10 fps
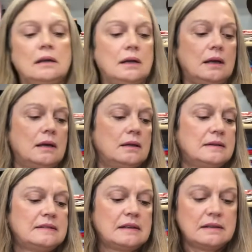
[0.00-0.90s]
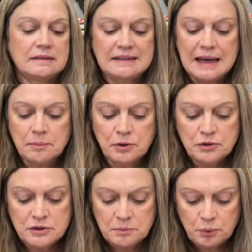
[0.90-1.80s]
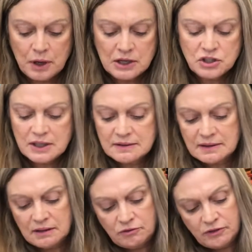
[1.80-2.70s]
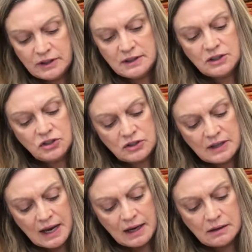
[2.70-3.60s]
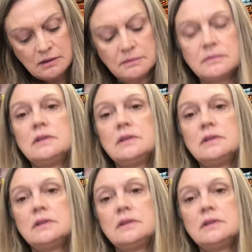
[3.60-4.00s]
And it says Samplers and Projects in Vintage Style.